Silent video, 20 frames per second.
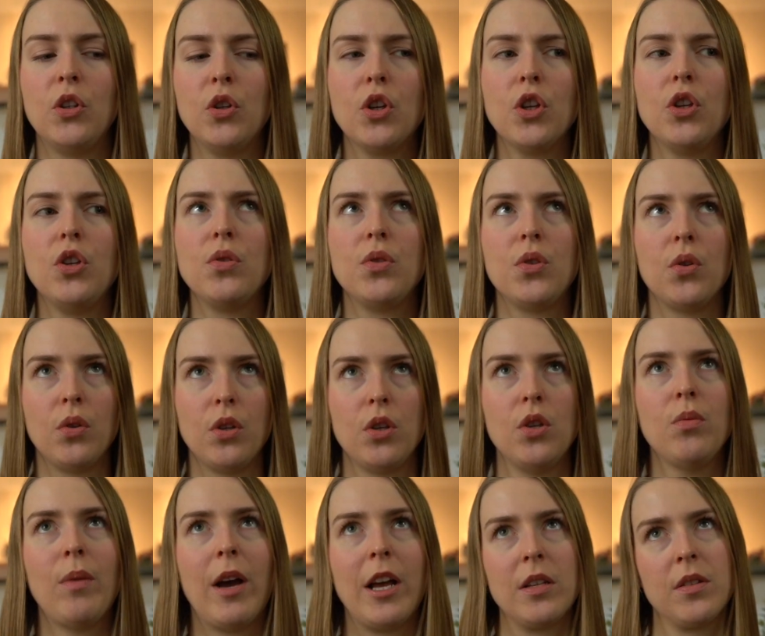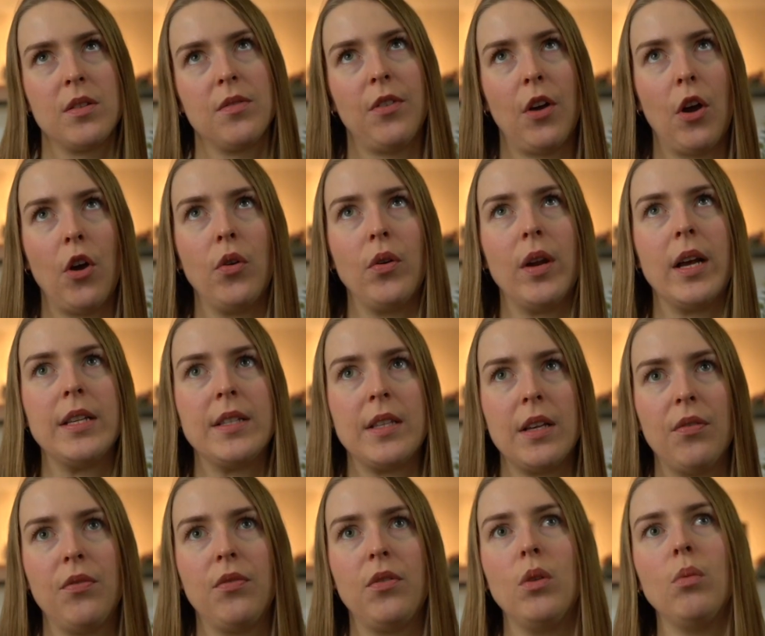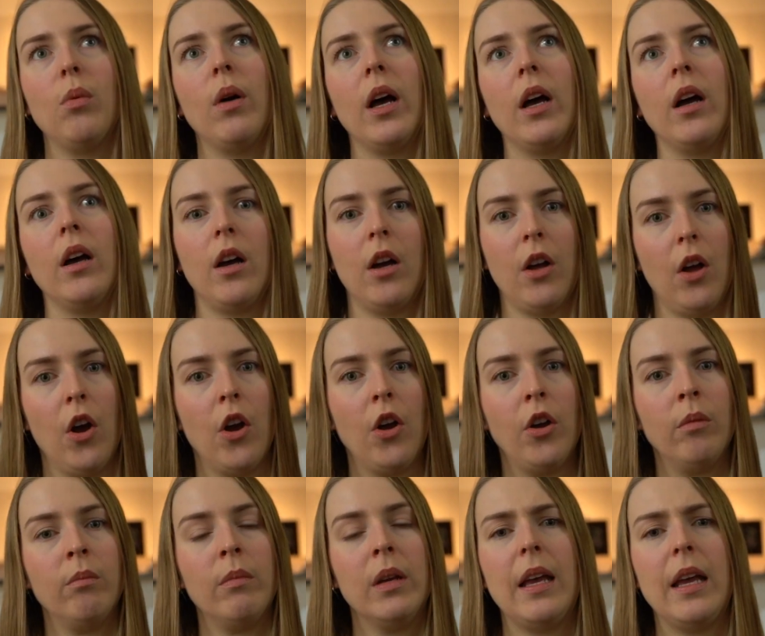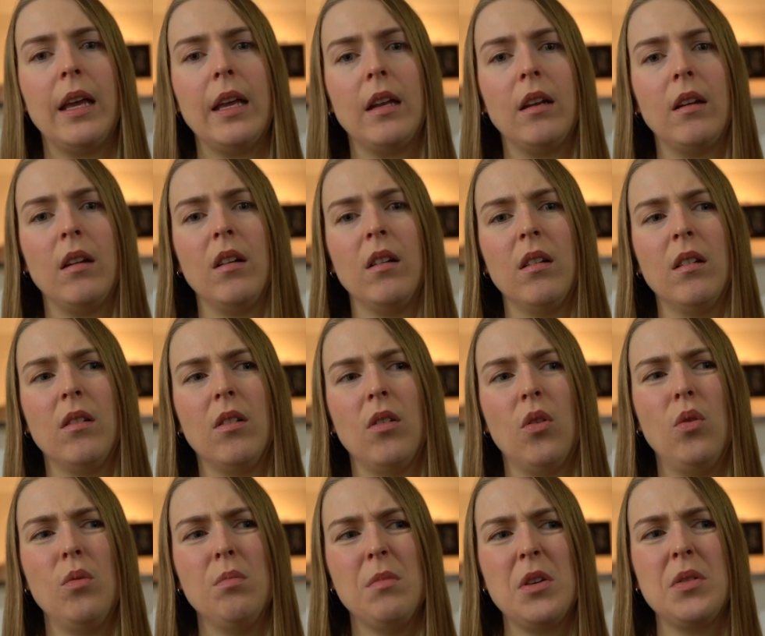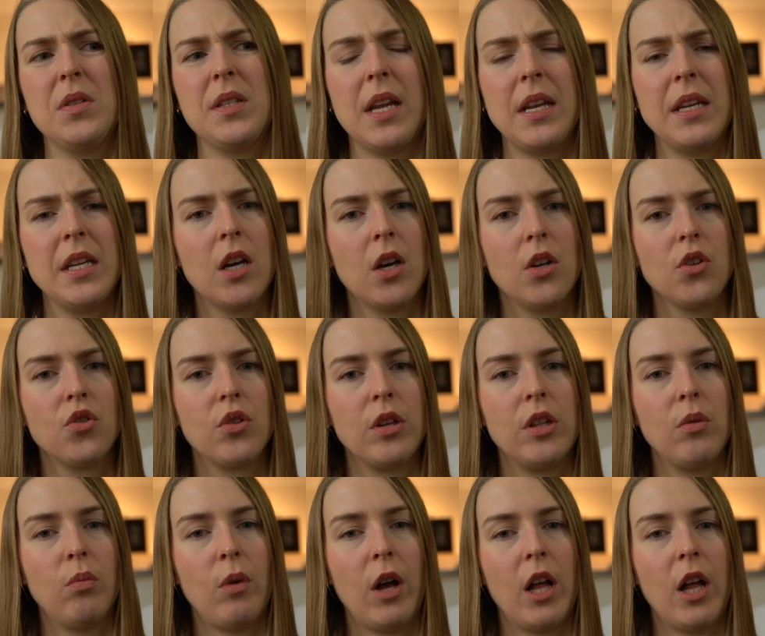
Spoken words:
you can use your US phone as if you were at home in almost any country in the